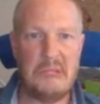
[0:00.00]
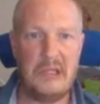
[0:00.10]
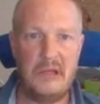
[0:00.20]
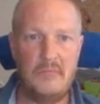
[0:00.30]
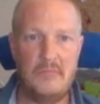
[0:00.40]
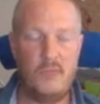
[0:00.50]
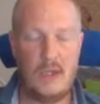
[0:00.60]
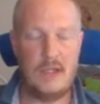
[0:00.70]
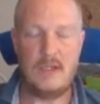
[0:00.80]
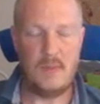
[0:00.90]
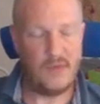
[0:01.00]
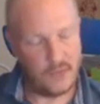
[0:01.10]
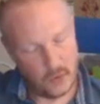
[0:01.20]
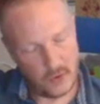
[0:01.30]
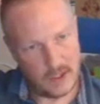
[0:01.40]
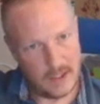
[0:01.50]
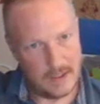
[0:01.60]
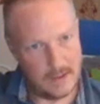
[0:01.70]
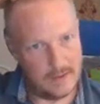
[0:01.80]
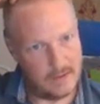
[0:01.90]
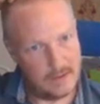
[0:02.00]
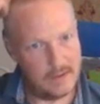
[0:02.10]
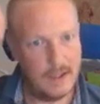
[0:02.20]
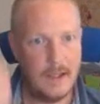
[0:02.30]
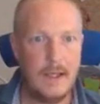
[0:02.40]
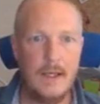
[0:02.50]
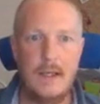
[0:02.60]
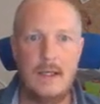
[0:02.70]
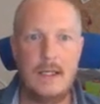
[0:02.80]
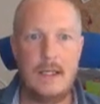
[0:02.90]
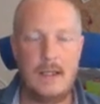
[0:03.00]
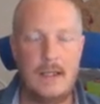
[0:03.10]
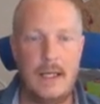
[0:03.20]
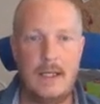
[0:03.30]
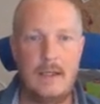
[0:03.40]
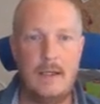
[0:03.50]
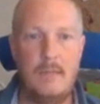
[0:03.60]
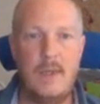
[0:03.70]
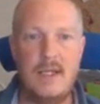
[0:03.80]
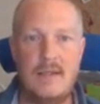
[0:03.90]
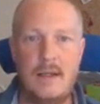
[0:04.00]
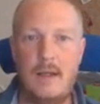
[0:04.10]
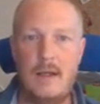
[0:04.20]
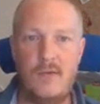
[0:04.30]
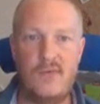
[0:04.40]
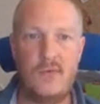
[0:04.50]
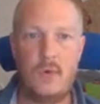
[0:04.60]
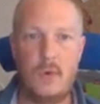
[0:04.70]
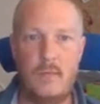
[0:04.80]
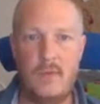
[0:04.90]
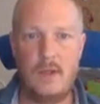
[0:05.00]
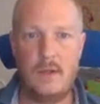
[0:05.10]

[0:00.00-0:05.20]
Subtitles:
in a month before, and he can then basically inform